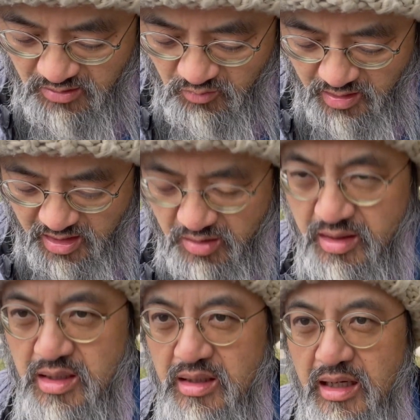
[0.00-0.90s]
Wow.
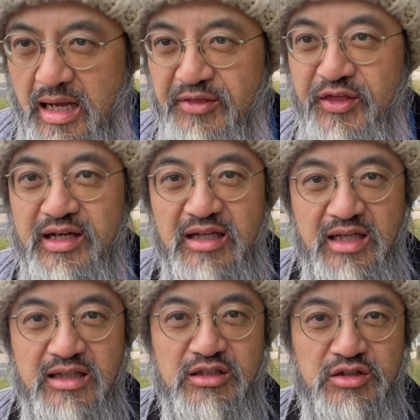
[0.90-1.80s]
I think I
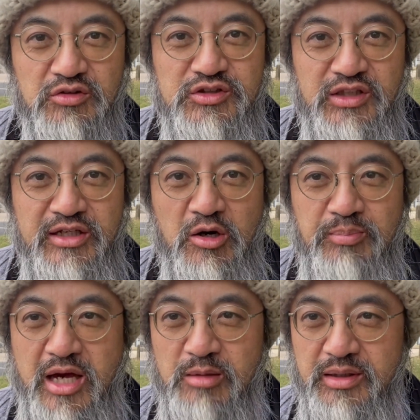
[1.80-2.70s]
like the tocino
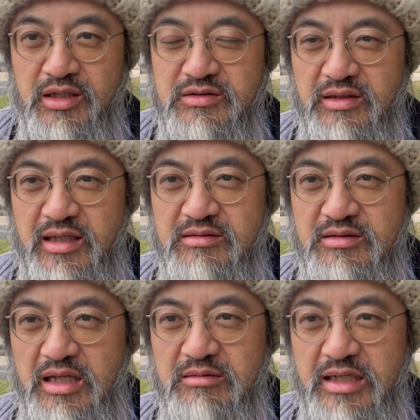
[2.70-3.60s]
better because of
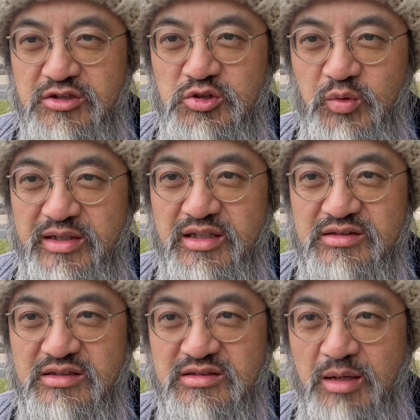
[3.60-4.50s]
that
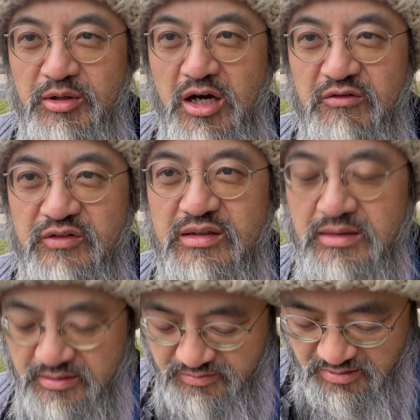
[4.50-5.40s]
sweetness that's coming off of it.
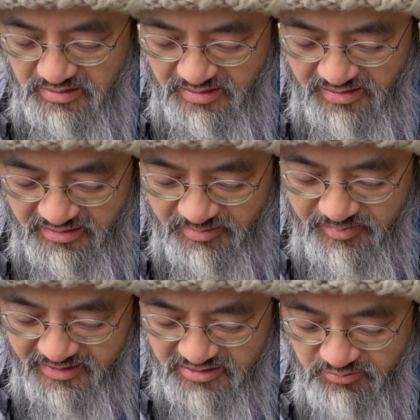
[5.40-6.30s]
It
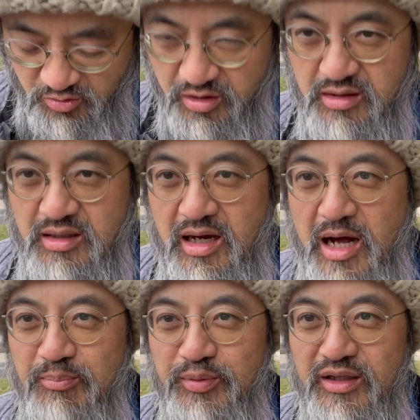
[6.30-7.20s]
makes it more
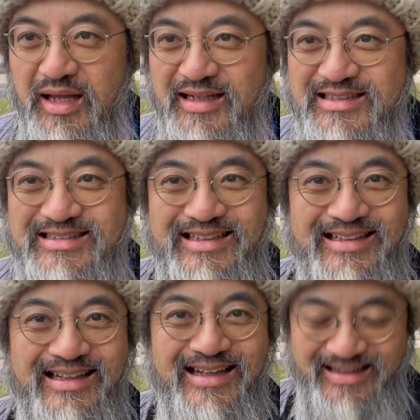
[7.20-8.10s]
complex
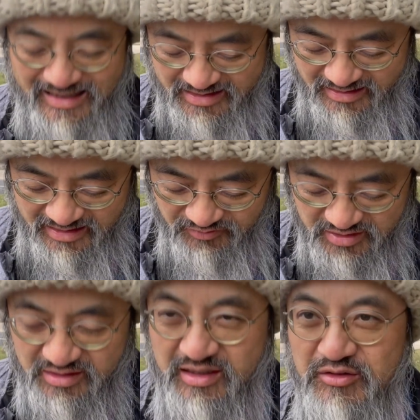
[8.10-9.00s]
and it gives
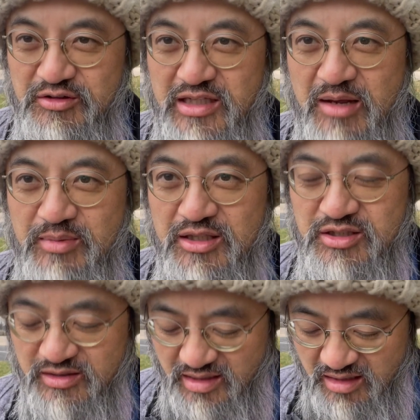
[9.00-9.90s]
it another
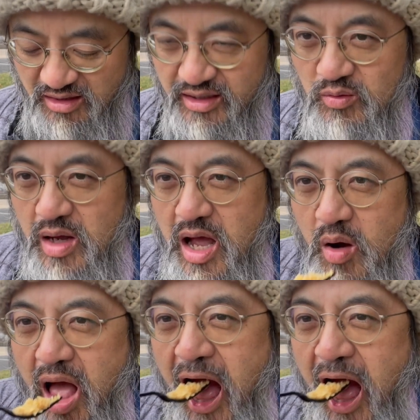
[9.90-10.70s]
dimension that I like. Wow.